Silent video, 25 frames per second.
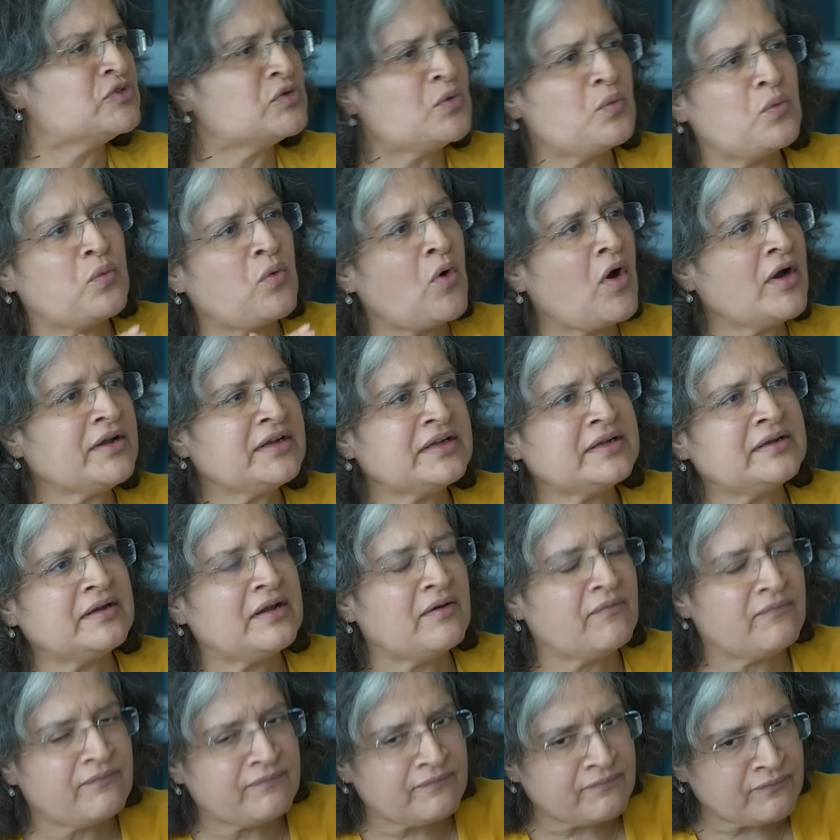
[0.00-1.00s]
So what
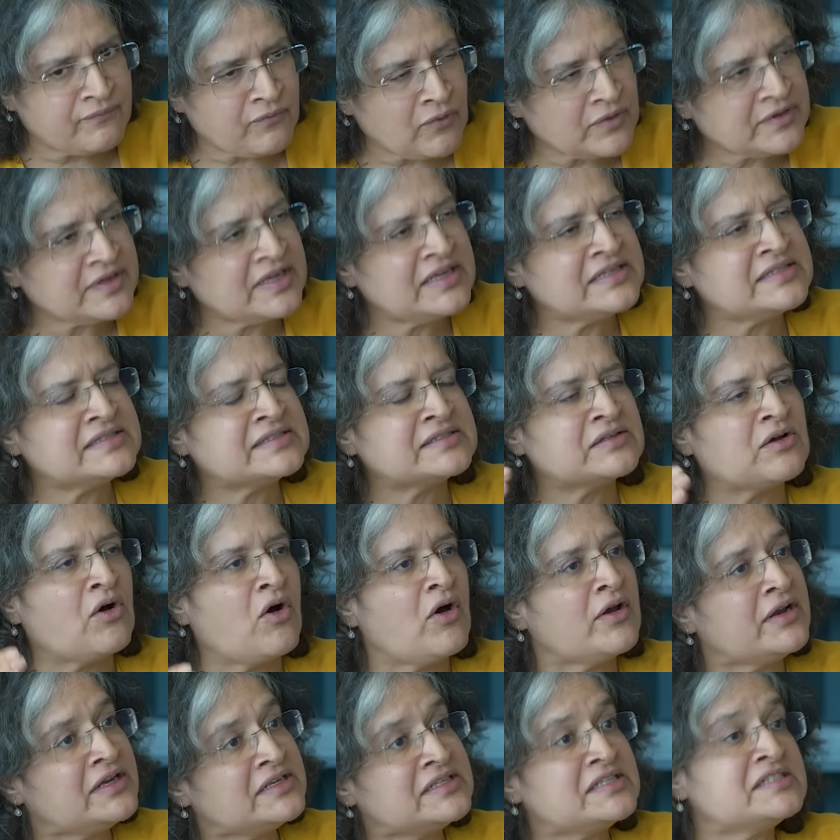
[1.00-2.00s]
what has
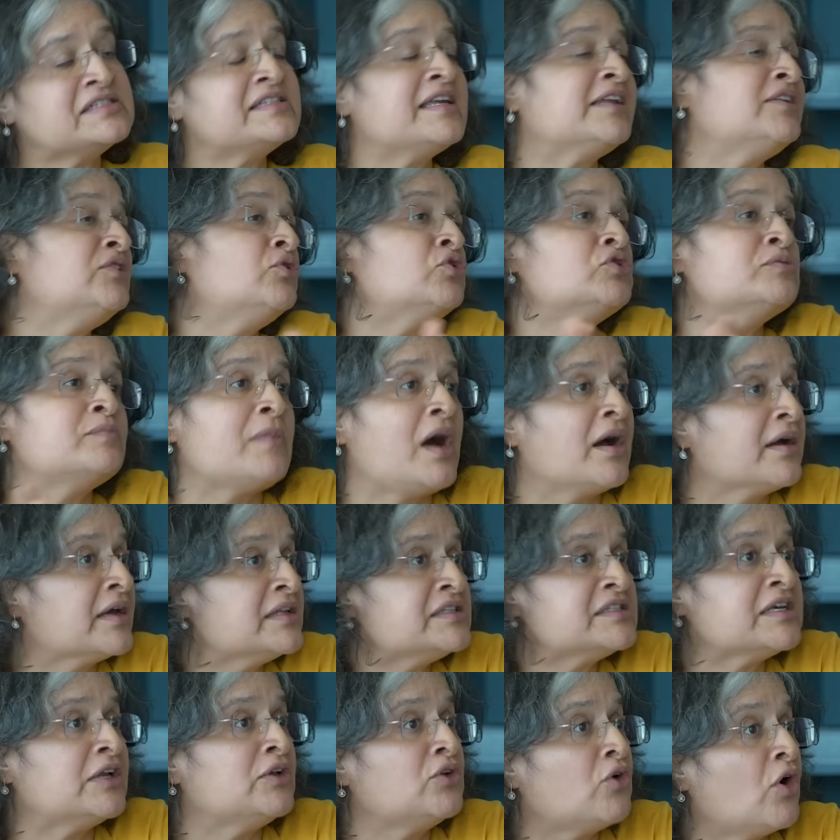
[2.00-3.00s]
or it is that those
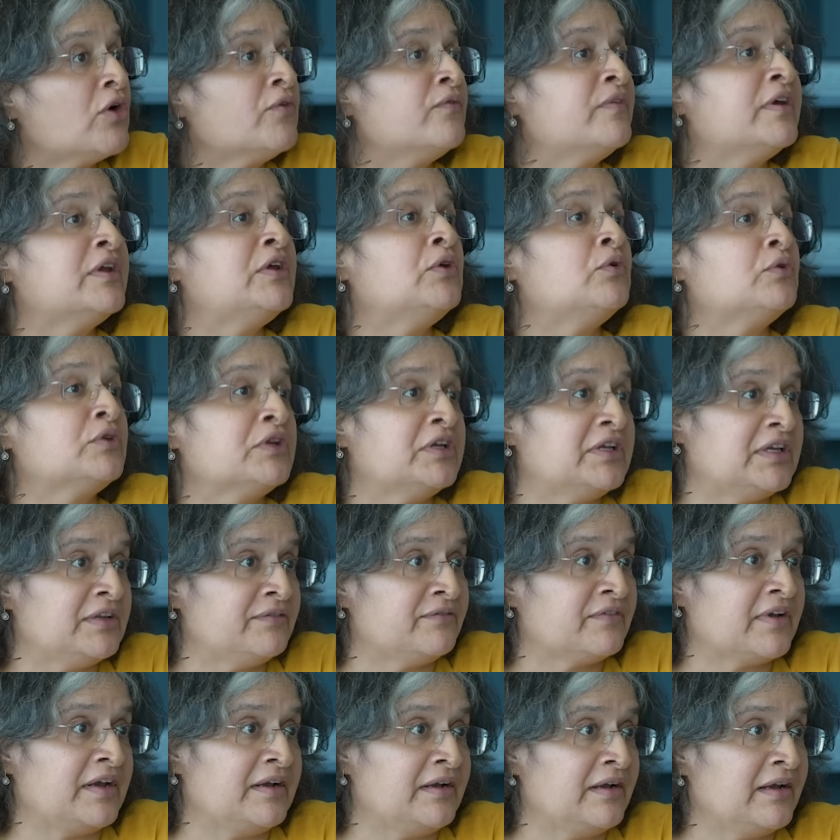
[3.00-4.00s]
markets are not very ott
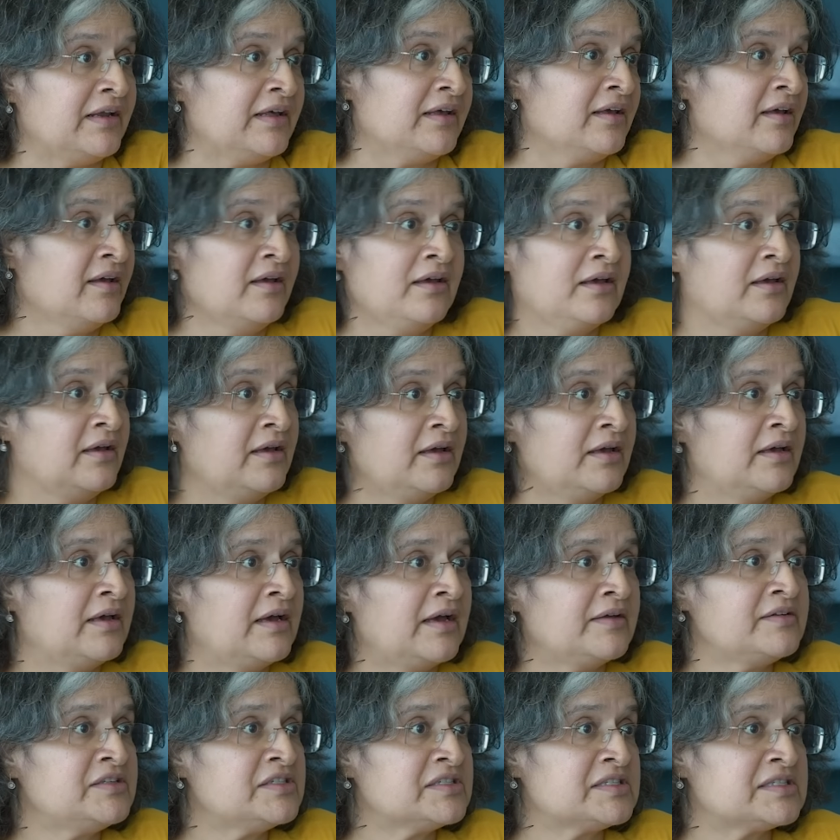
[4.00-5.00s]
friendly
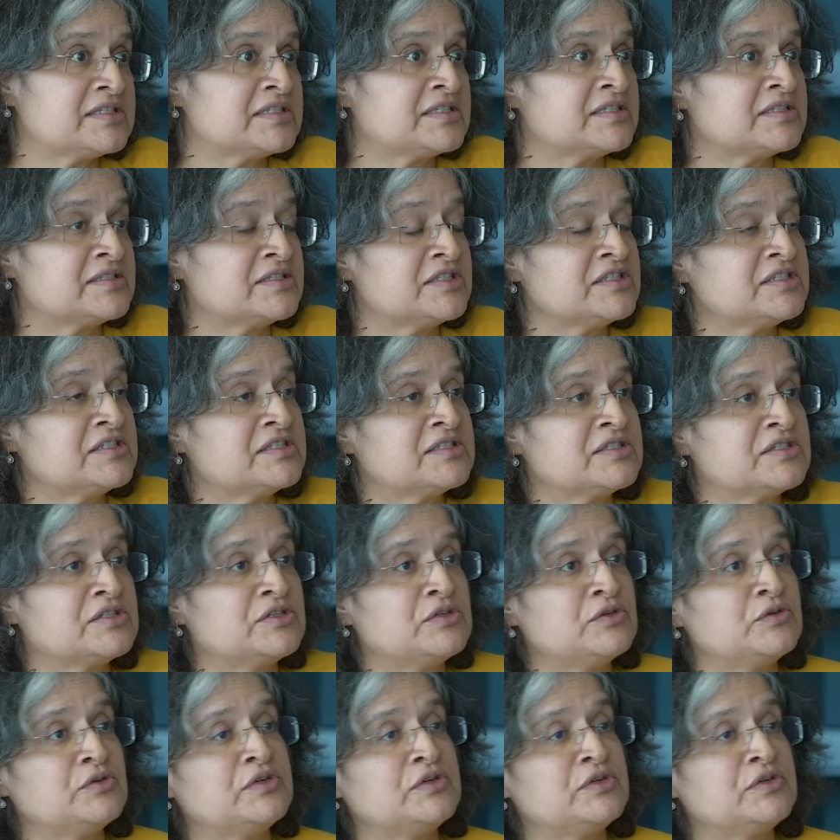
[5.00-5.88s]
I just, just no actually